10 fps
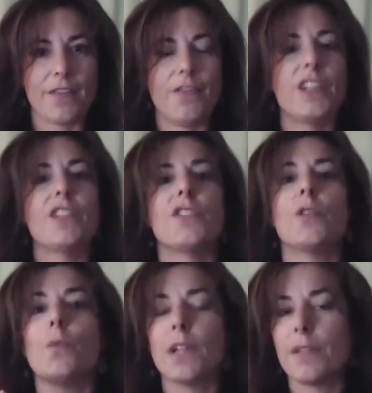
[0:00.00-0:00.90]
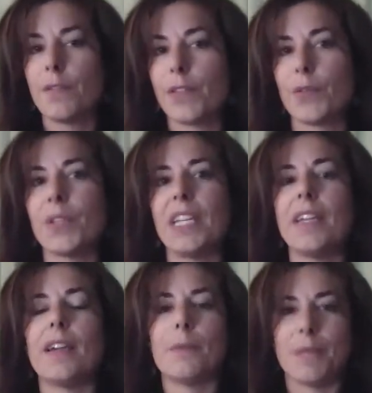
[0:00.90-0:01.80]
fit into one of
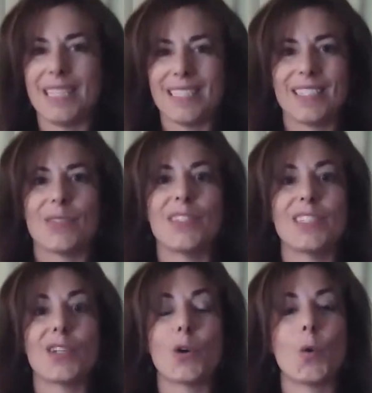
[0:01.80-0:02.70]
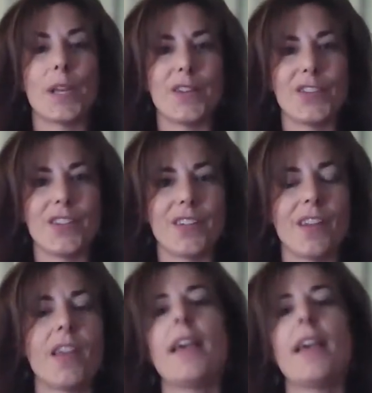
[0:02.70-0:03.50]
3 pieces of this equation.